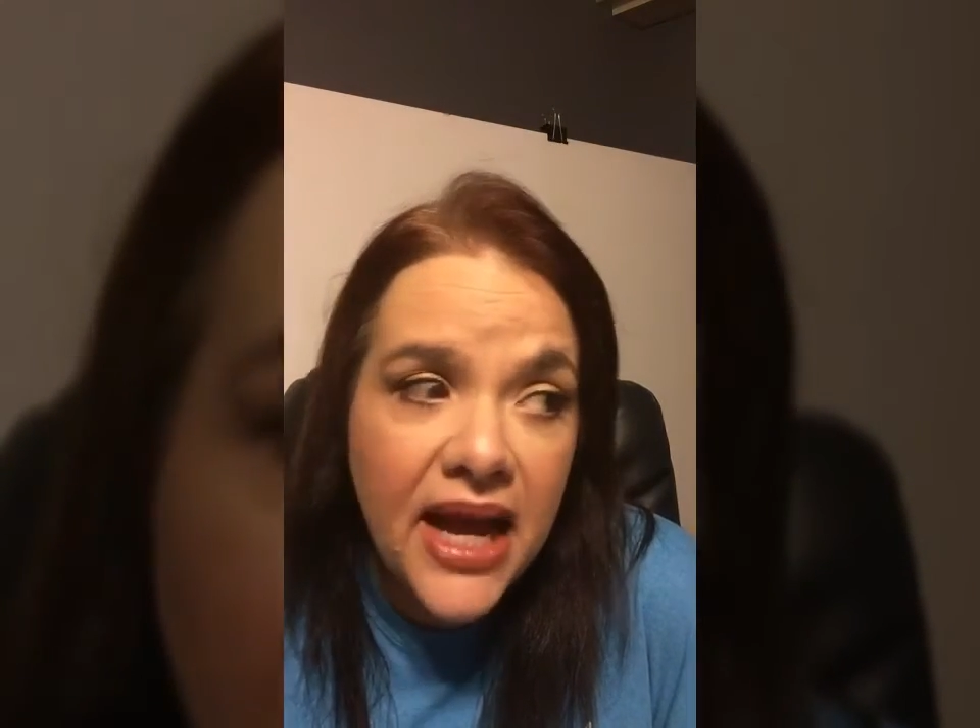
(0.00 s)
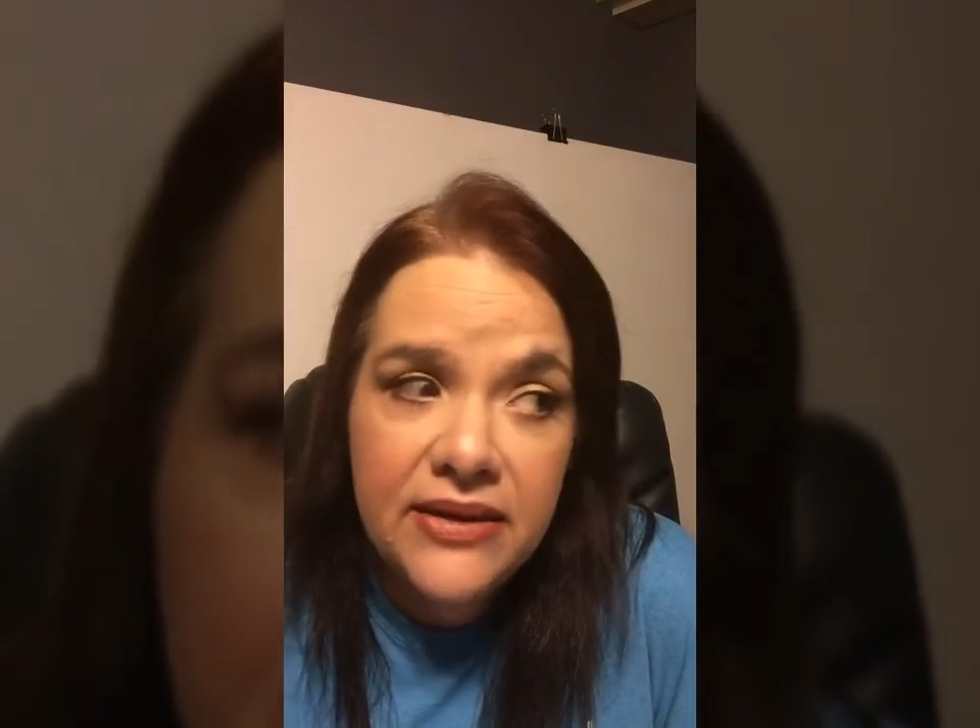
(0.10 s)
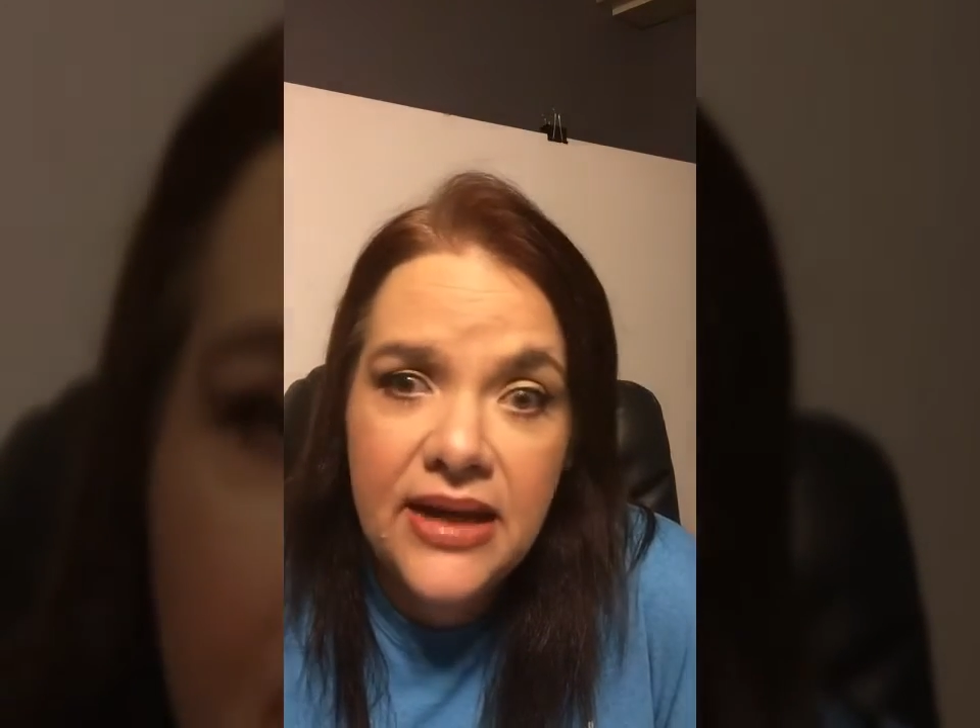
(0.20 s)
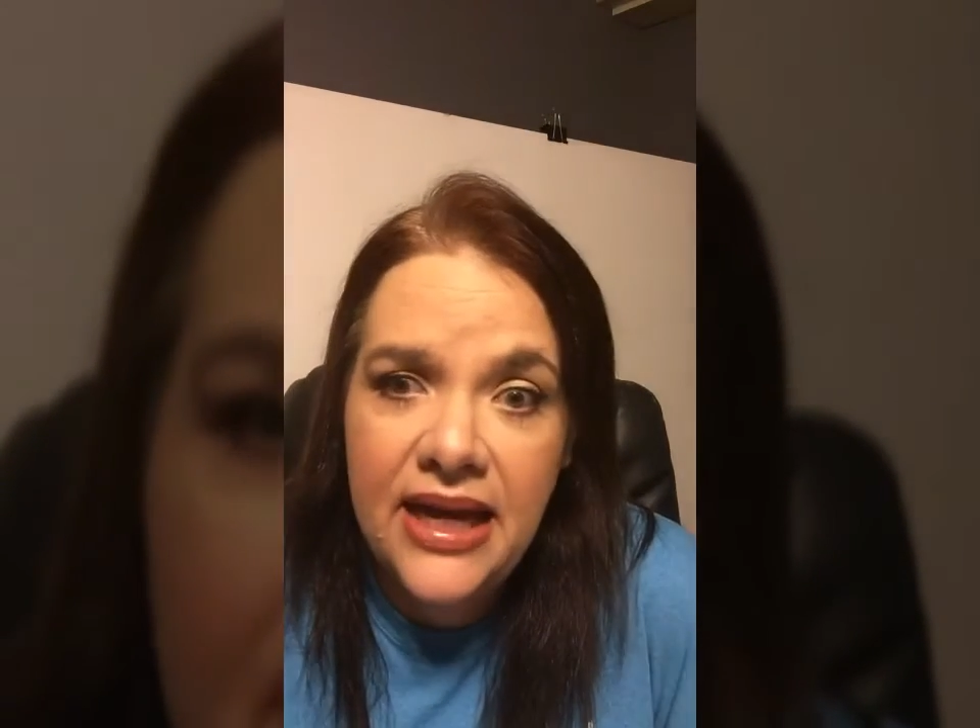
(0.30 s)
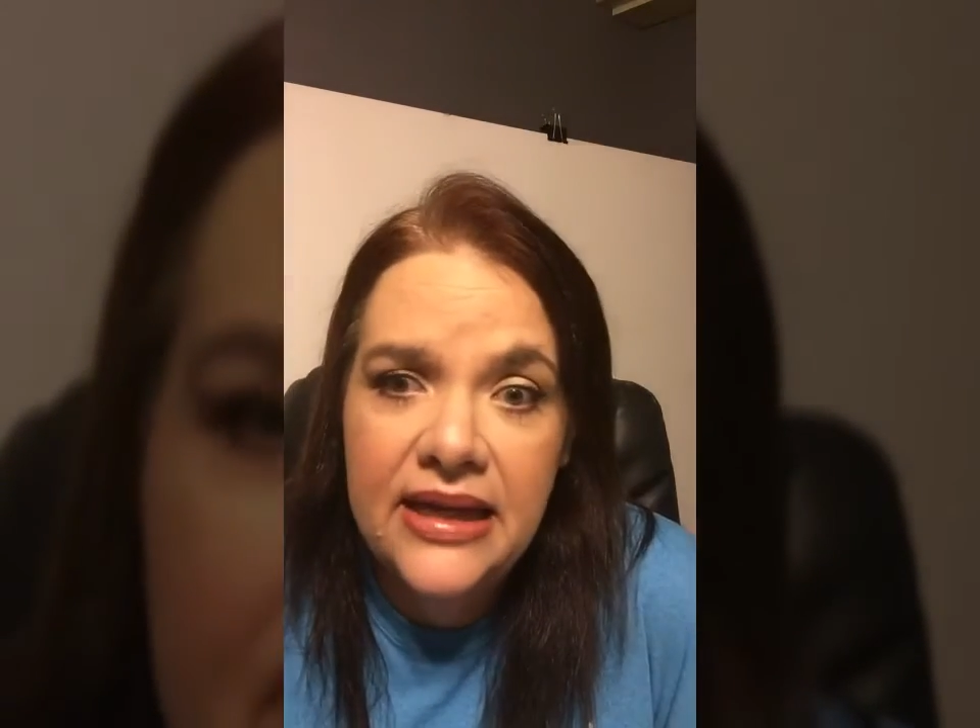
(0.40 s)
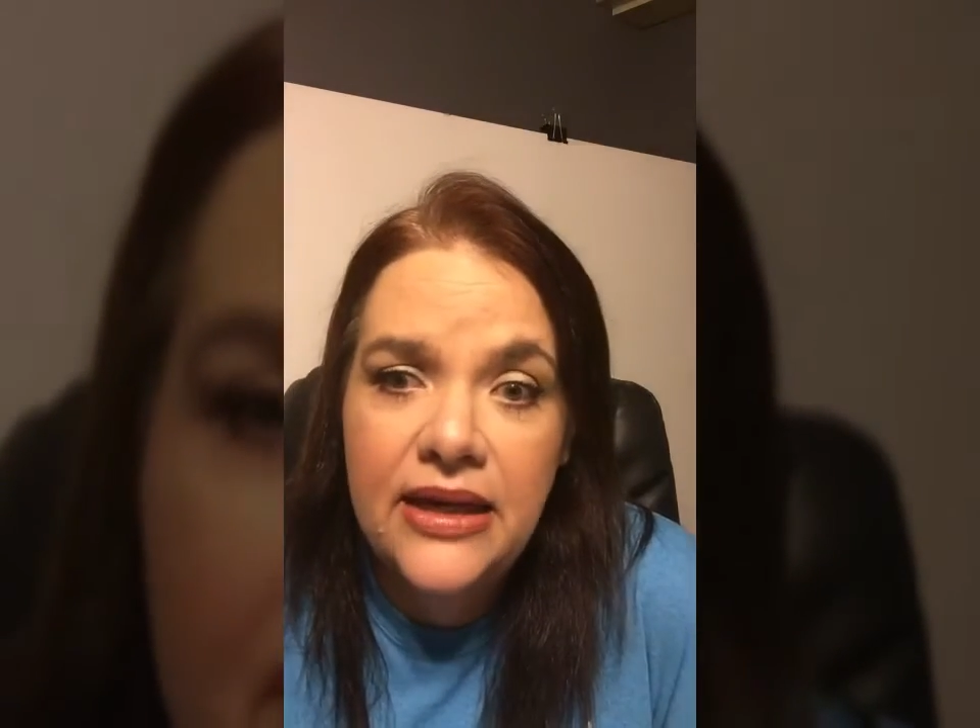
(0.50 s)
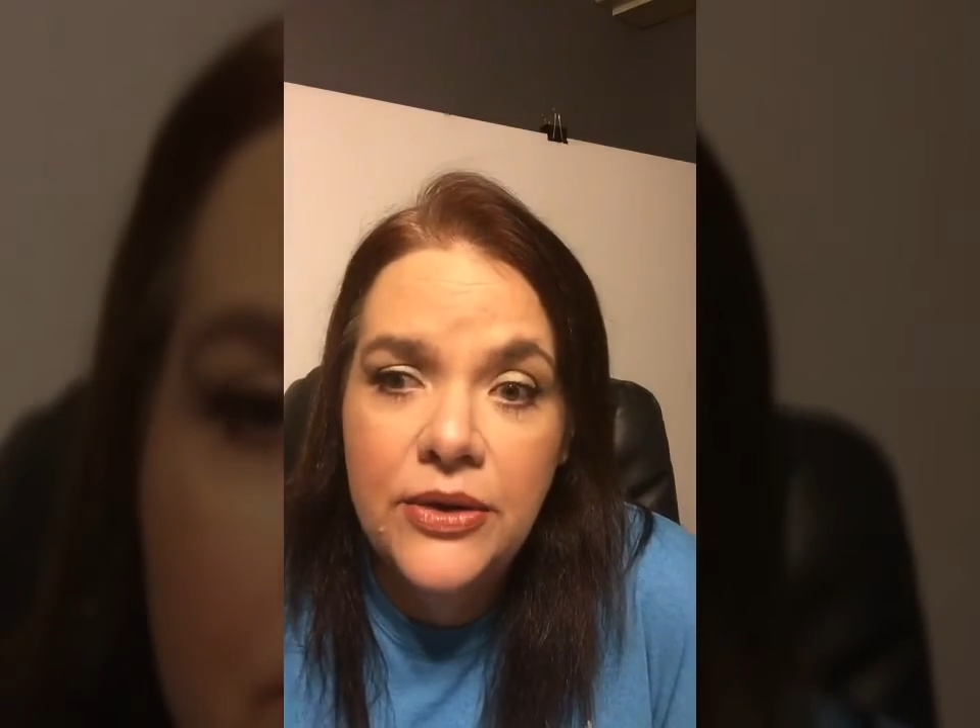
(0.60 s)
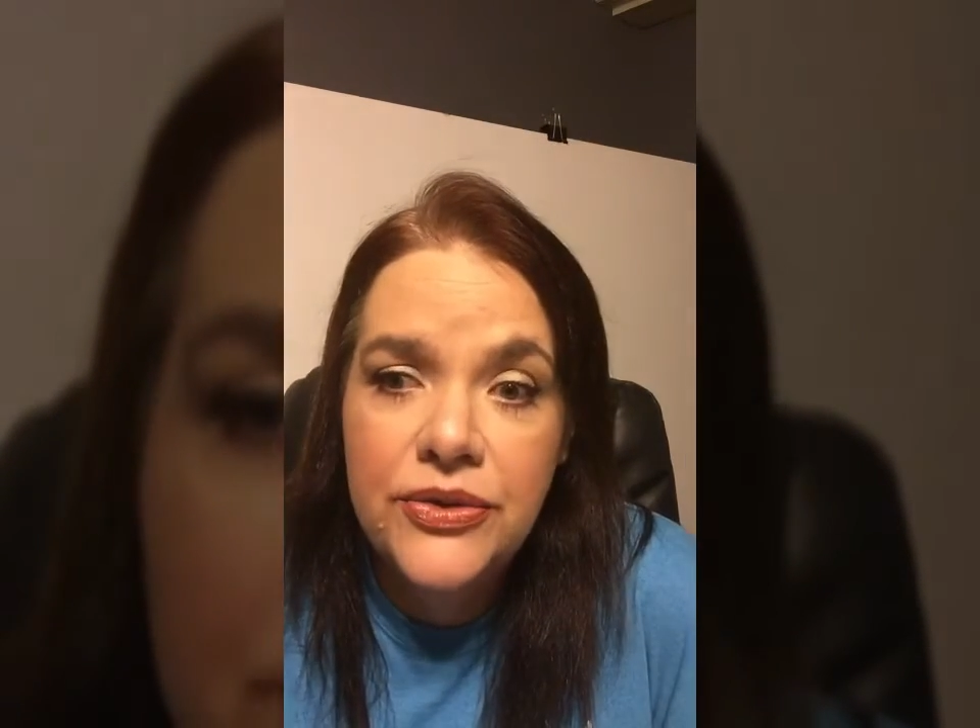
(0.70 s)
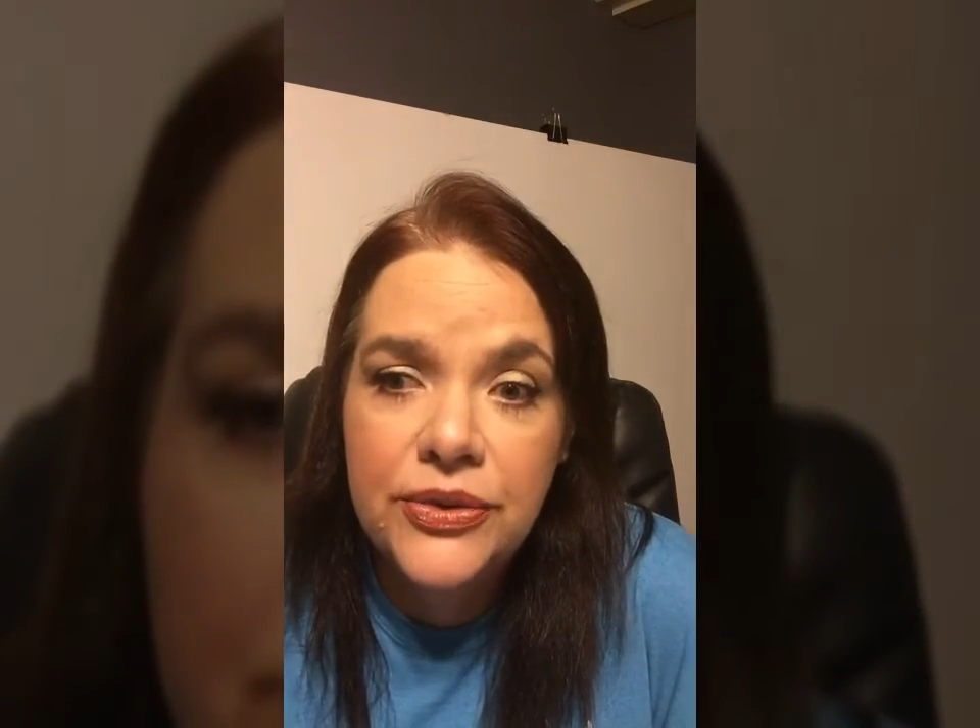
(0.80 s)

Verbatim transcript: I, I, go